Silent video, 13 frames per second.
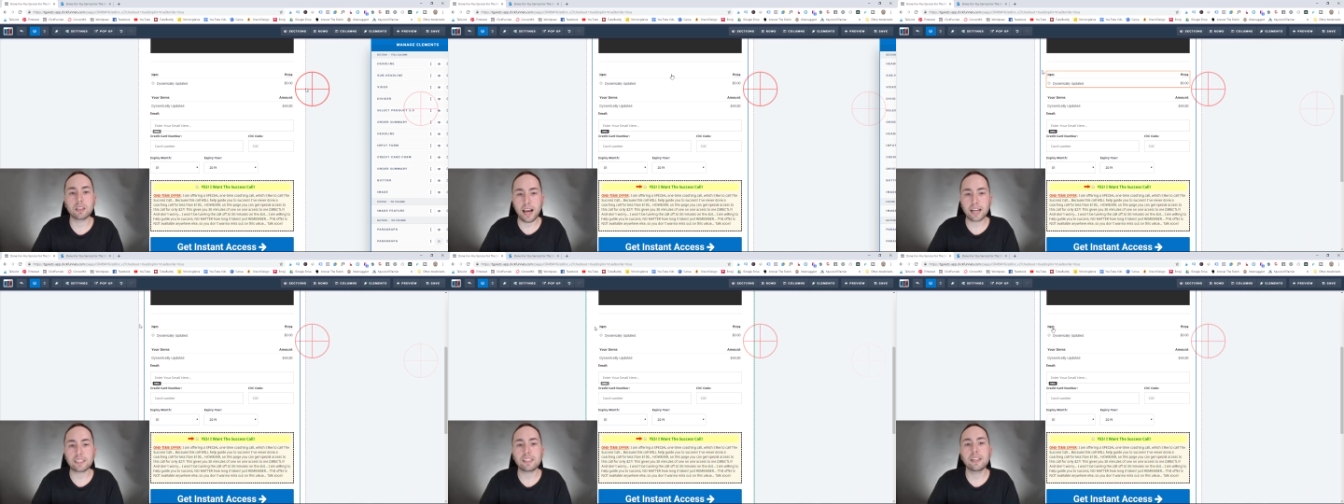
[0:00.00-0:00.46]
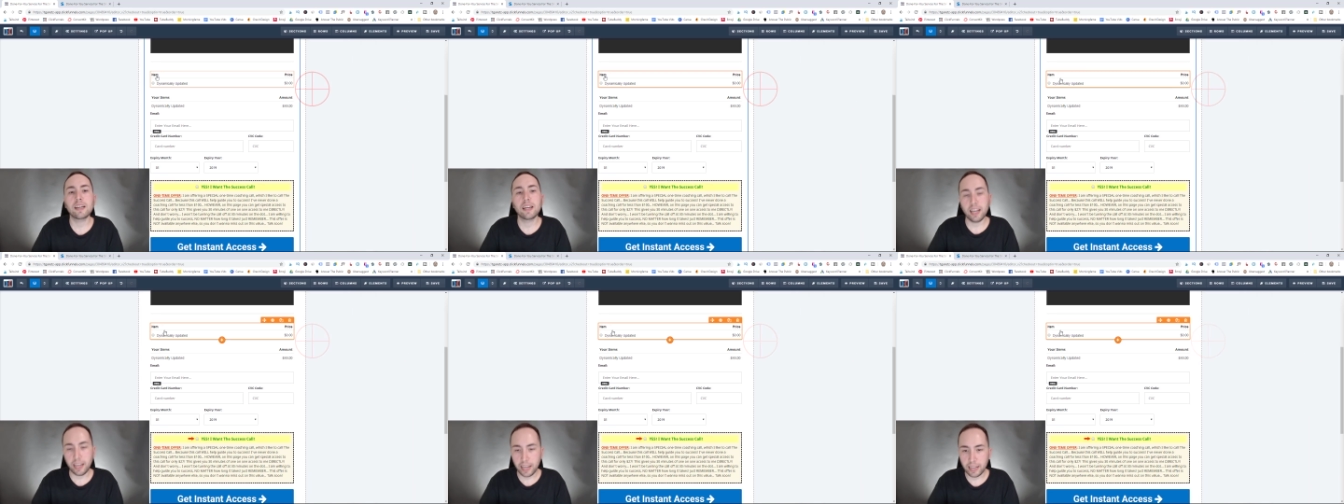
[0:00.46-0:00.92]
select
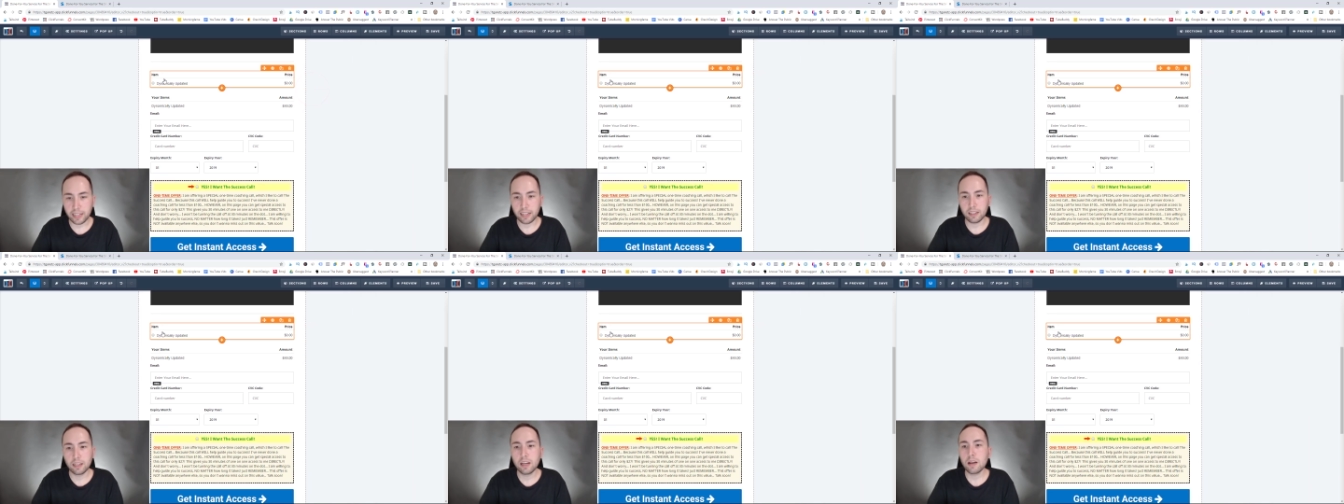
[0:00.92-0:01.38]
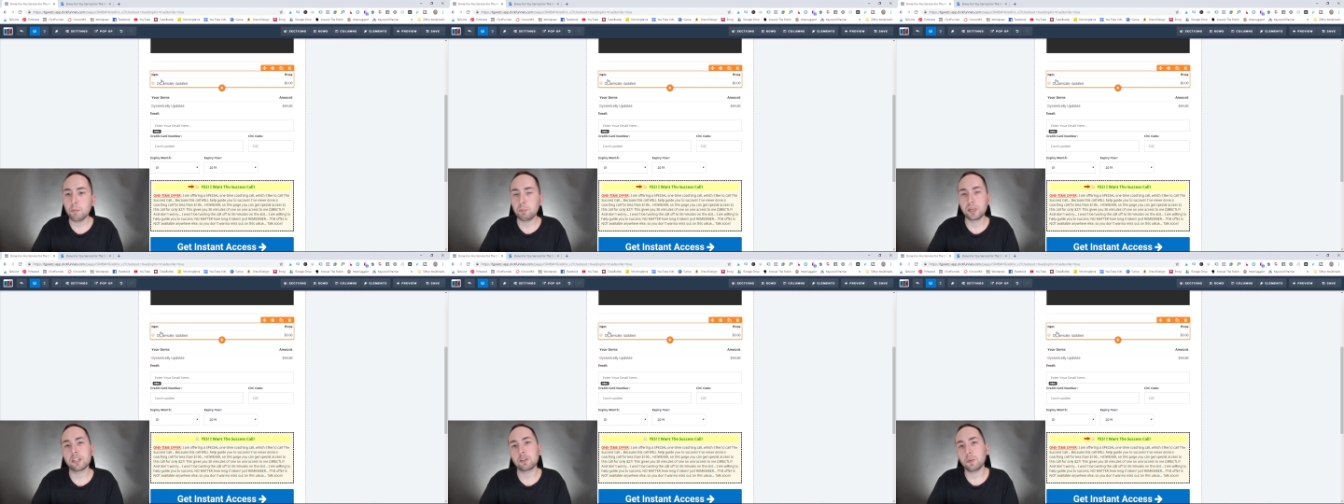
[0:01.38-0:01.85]
hidden
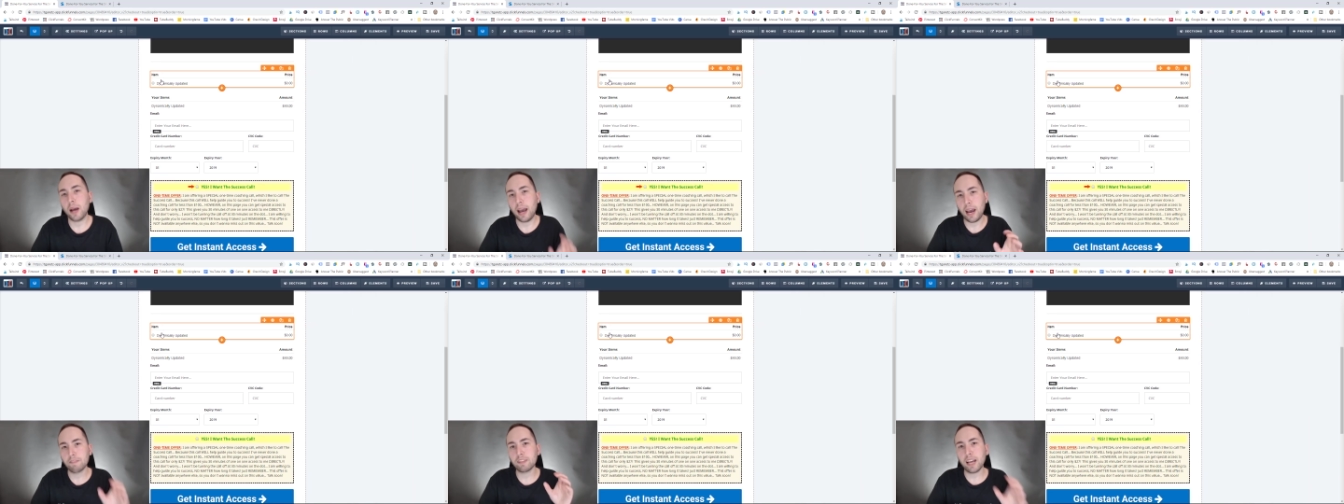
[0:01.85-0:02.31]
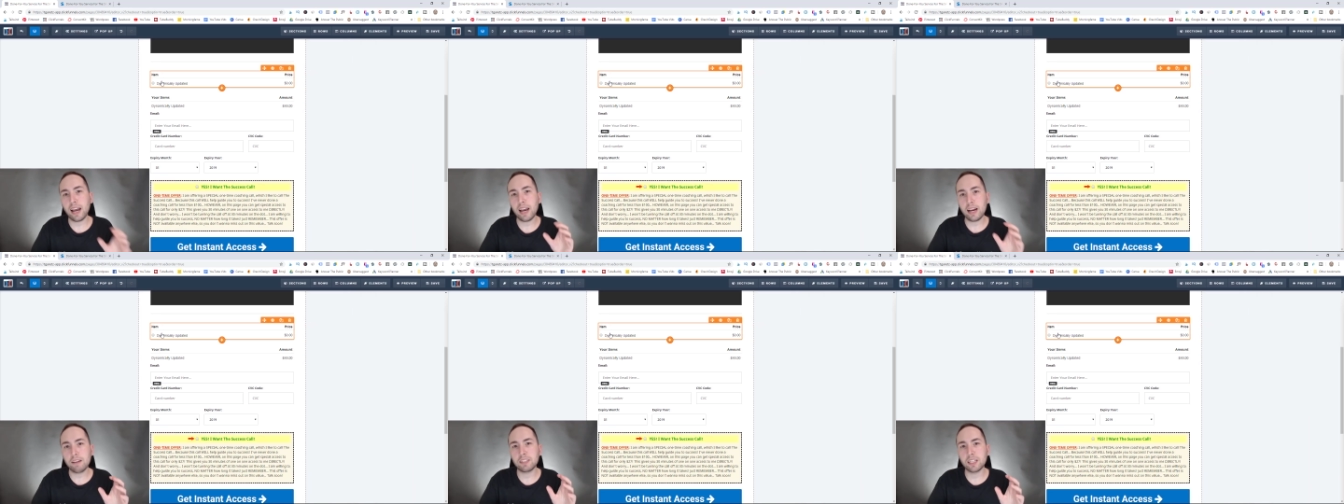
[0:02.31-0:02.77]
because you have to
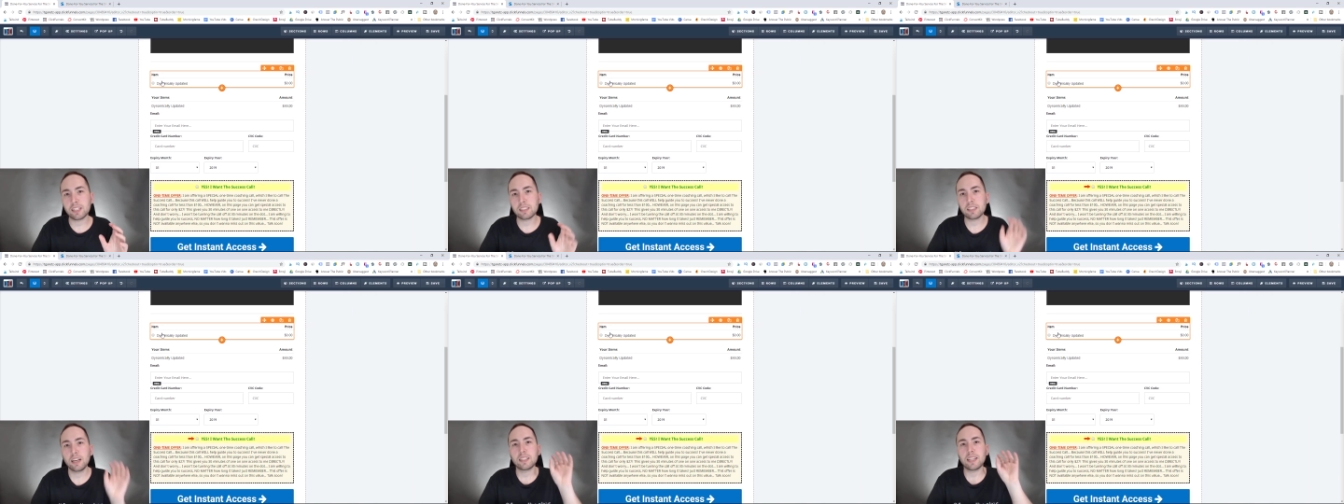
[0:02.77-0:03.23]
have this